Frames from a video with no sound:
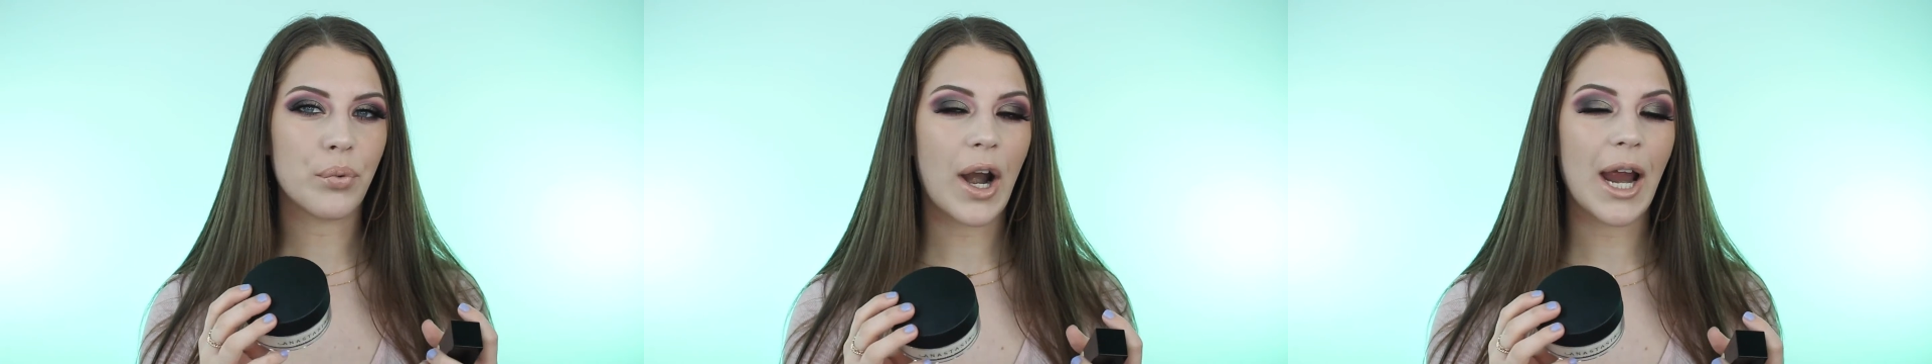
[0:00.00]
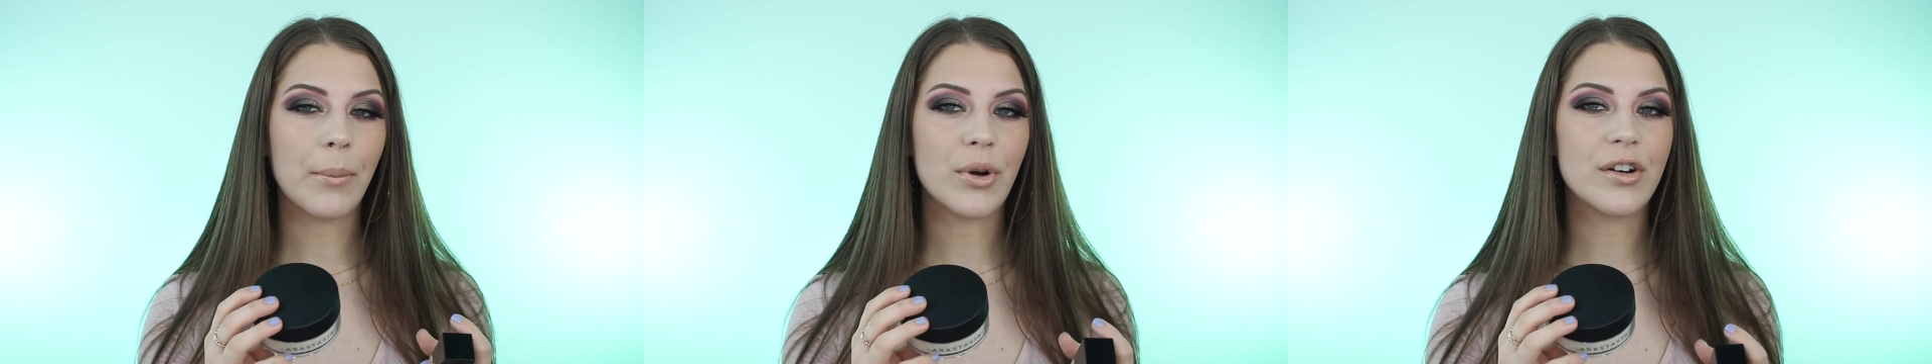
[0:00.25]

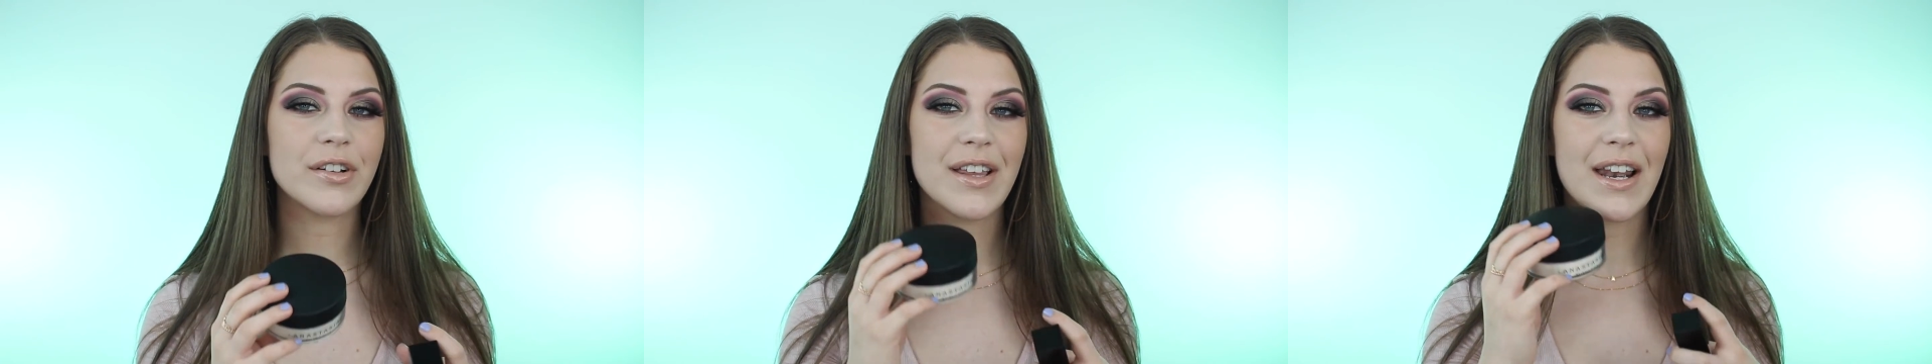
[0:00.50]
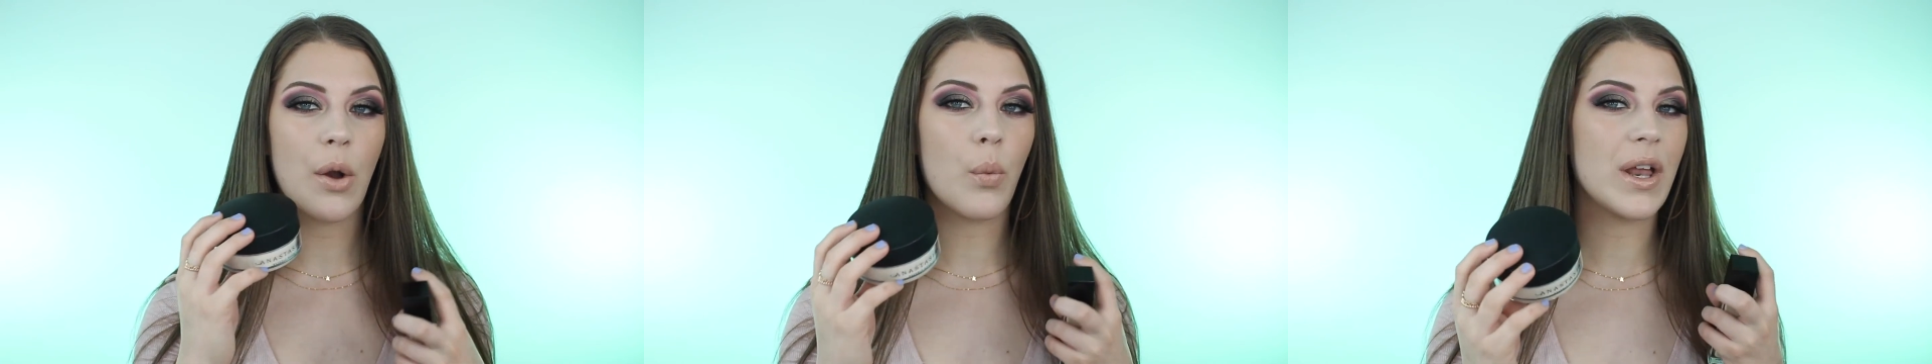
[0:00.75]
primers
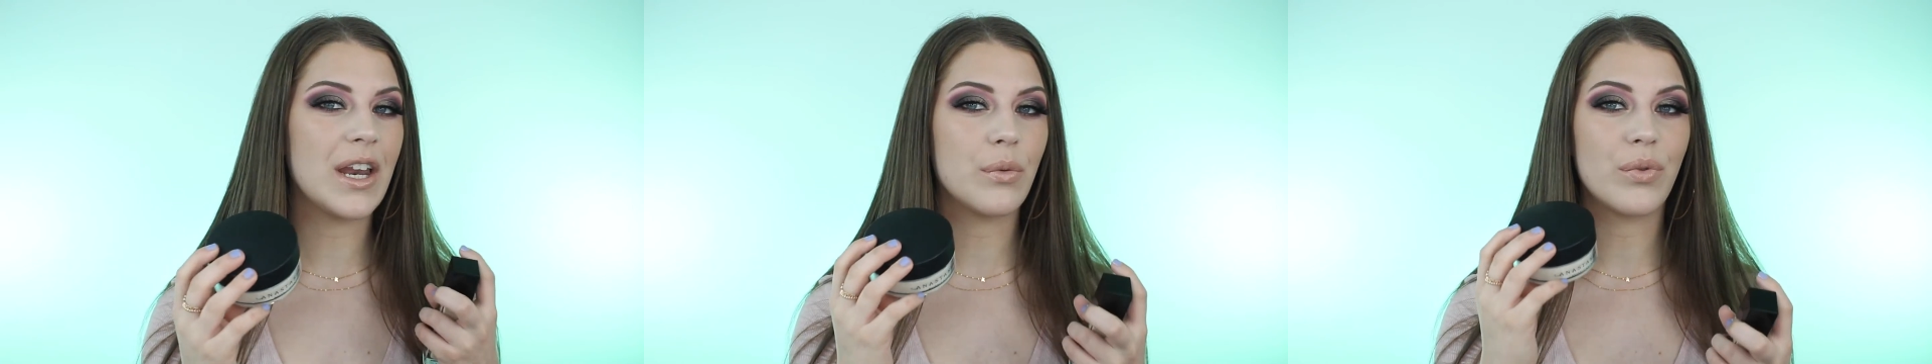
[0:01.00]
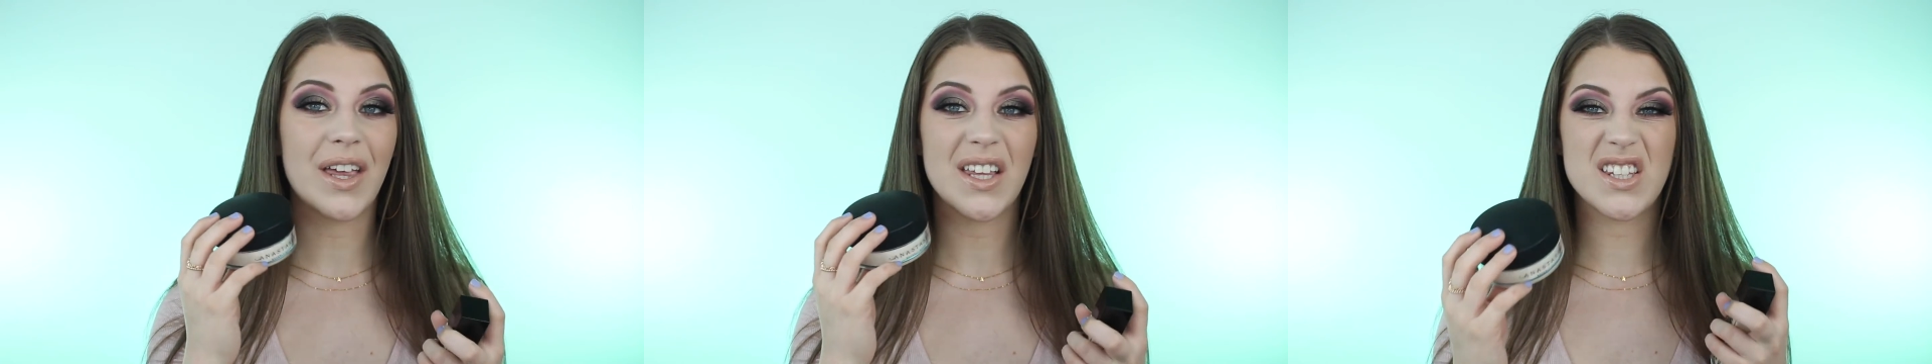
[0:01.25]
and I went
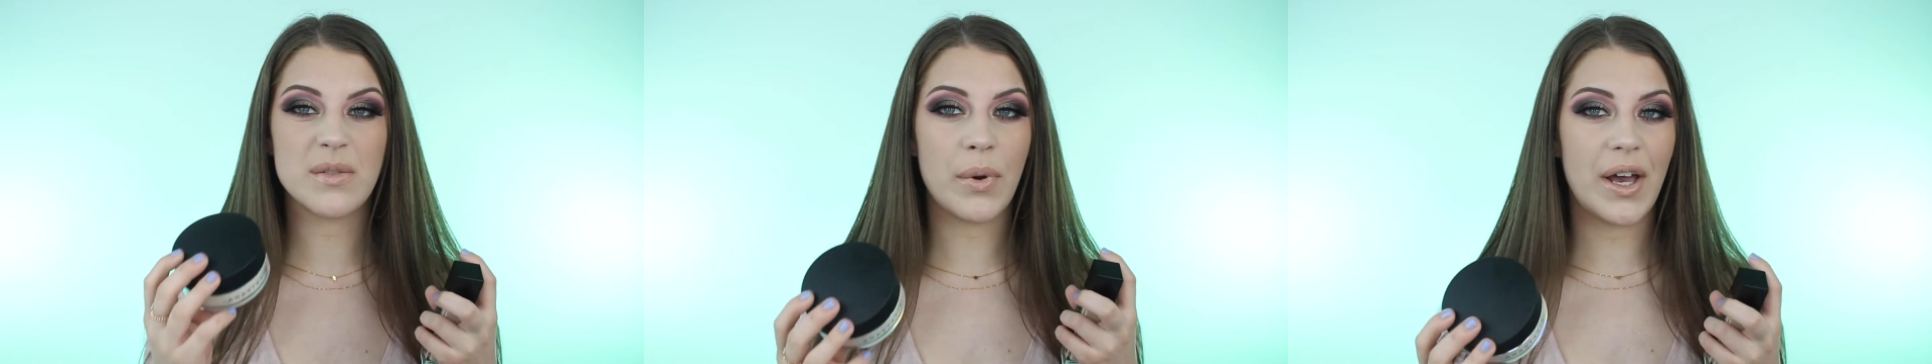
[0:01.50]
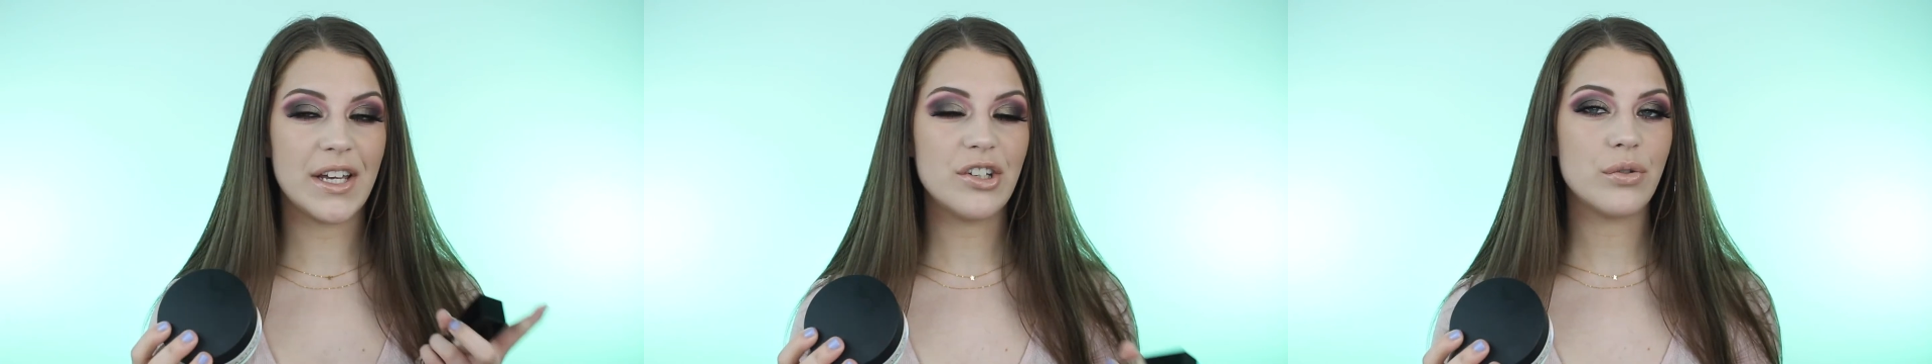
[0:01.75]
in like a
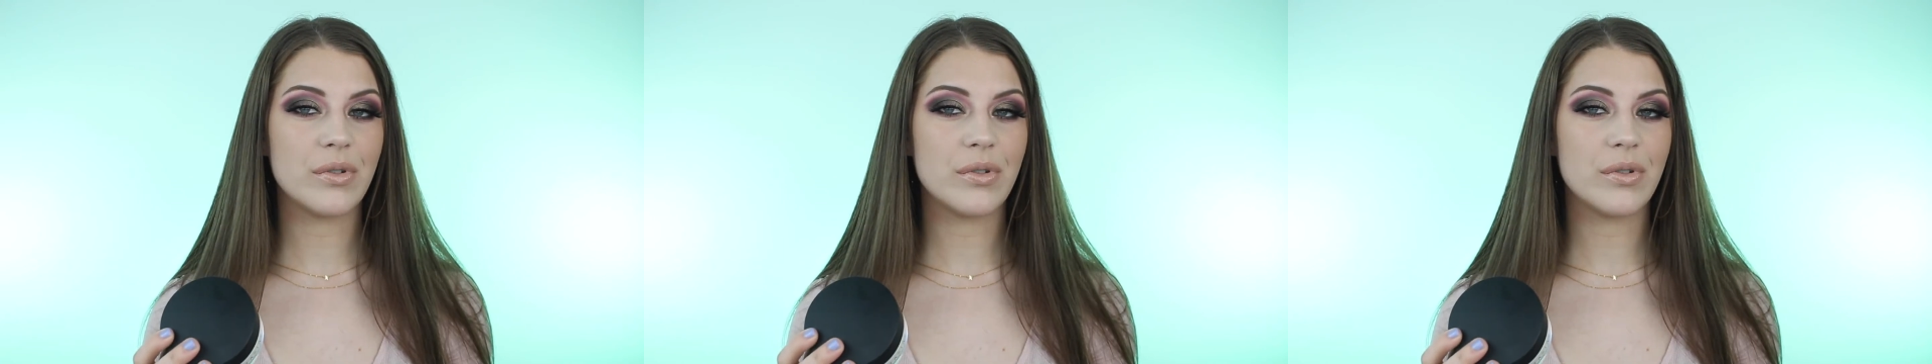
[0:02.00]
sponge,